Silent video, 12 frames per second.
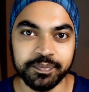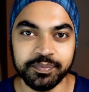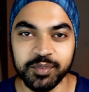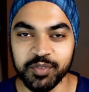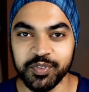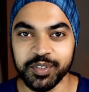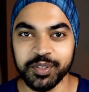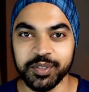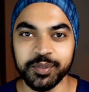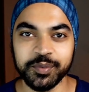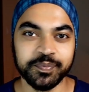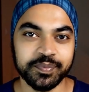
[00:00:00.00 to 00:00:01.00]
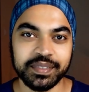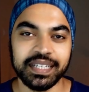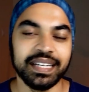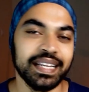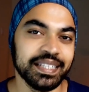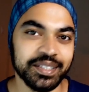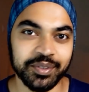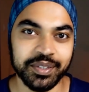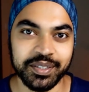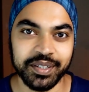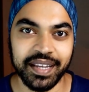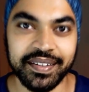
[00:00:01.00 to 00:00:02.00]
No further ado, let's do
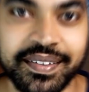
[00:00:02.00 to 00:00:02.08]
this together.